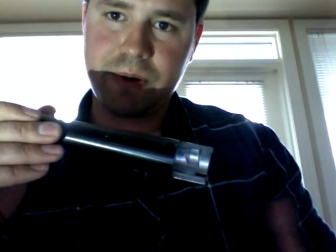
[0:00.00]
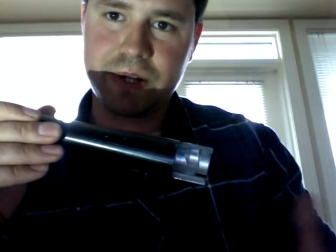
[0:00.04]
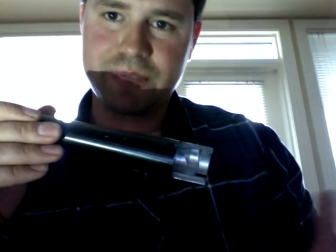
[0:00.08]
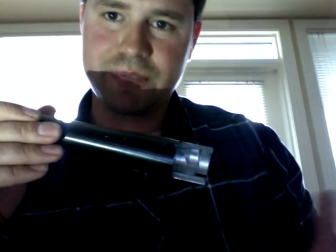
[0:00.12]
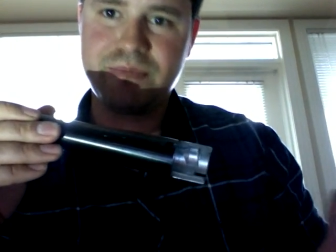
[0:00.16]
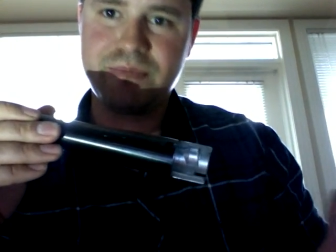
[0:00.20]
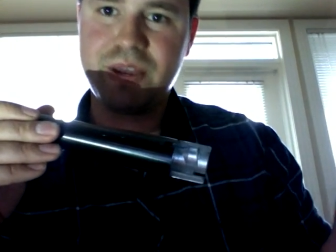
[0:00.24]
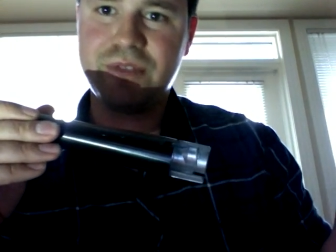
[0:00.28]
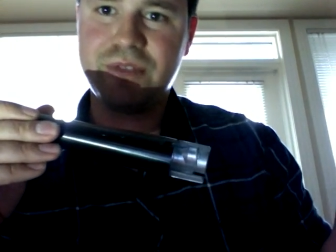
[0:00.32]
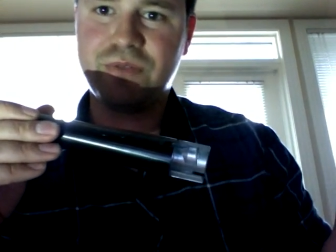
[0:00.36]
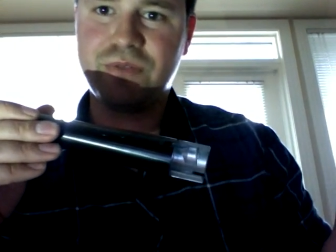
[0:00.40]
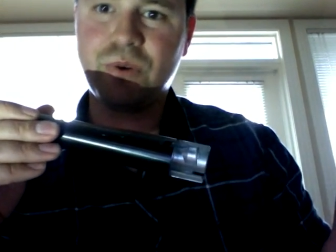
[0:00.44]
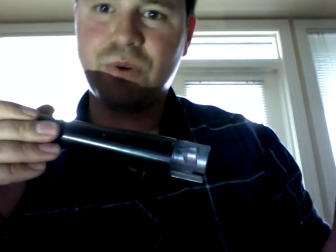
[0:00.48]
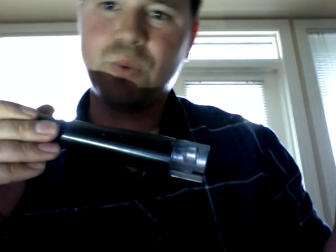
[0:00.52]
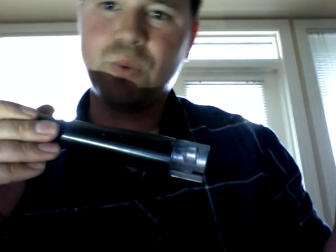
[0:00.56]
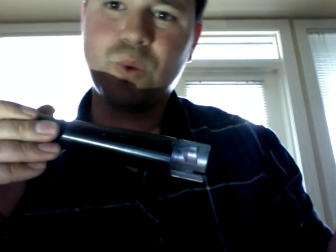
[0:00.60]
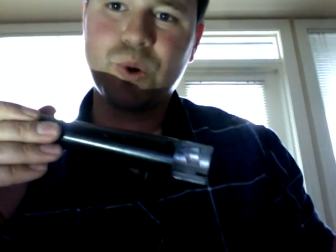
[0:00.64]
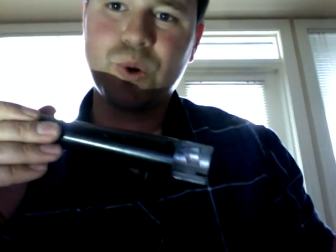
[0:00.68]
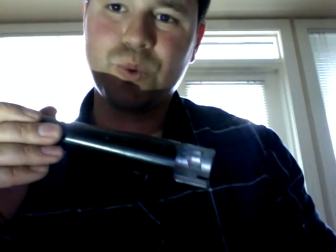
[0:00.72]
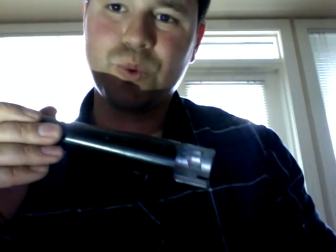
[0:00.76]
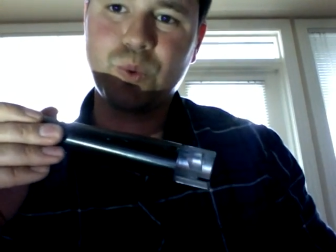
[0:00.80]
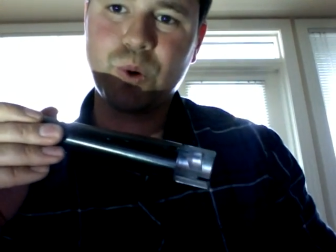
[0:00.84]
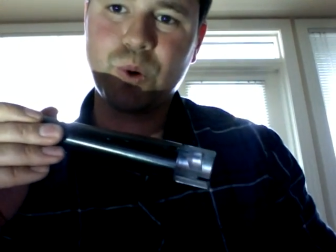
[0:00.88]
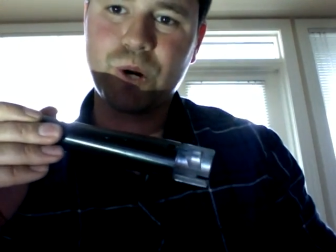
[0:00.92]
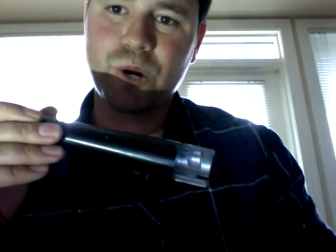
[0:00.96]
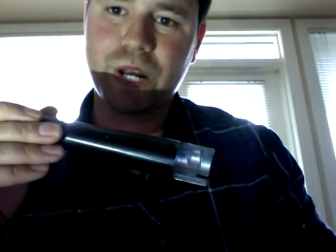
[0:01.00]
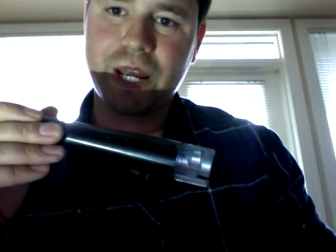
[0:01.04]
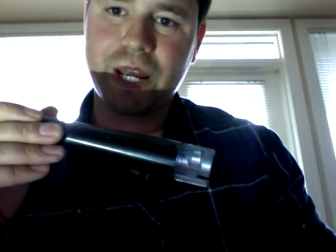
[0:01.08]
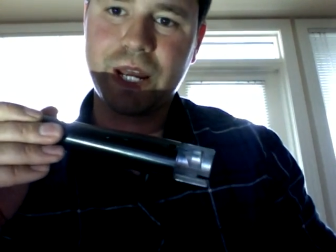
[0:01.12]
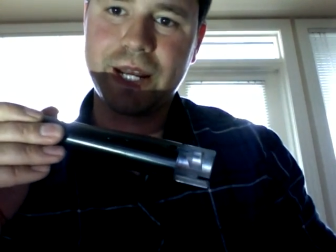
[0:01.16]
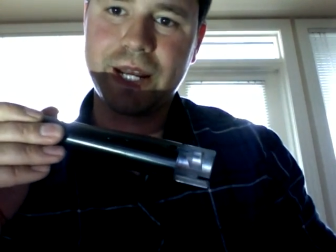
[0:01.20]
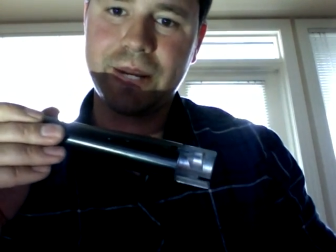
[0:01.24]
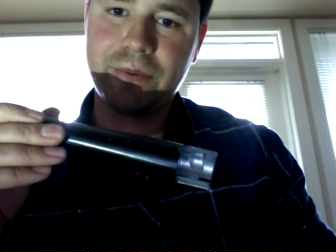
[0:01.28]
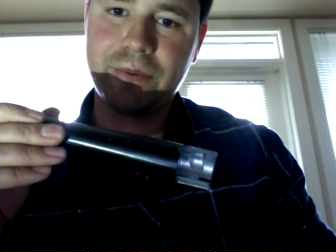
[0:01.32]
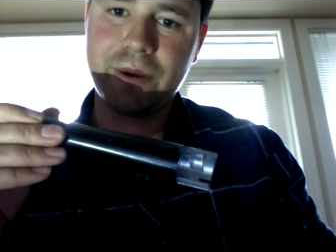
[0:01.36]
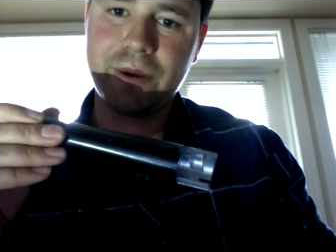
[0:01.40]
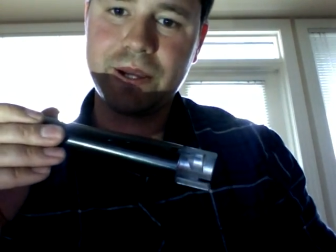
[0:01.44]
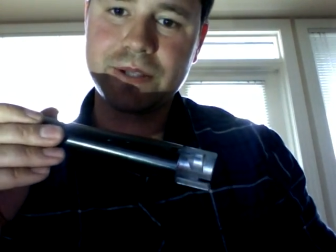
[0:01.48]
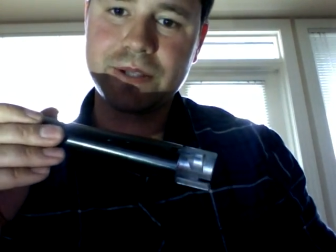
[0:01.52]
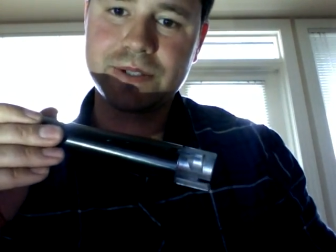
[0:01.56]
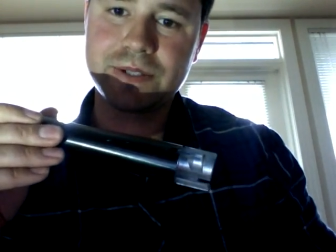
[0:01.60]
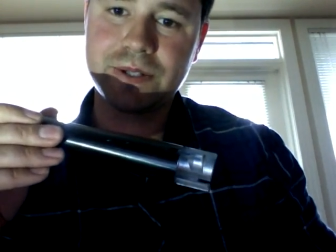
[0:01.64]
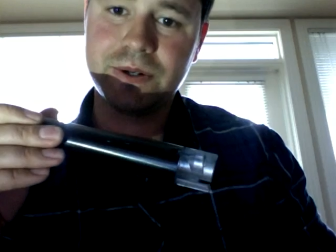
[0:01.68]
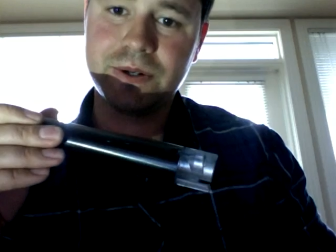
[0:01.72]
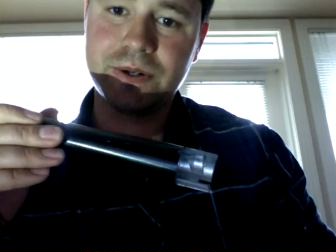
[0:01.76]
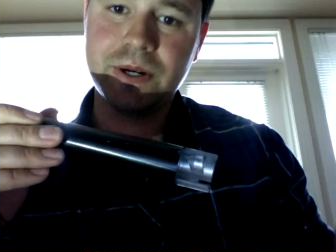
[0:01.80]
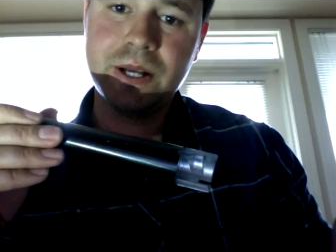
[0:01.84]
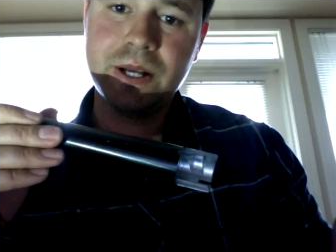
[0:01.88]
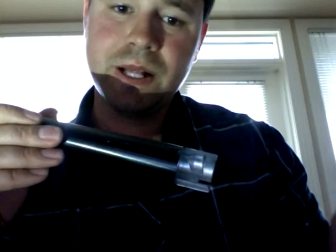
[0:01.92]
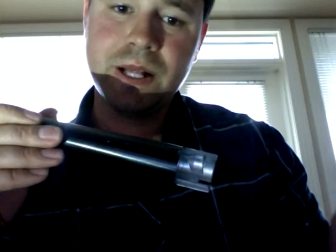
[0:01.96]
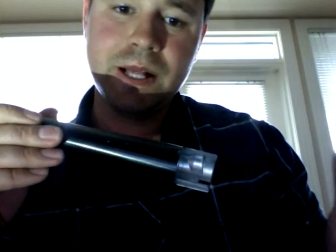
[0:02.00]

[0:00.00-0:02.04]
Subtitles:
it's made for woodwork anyway, so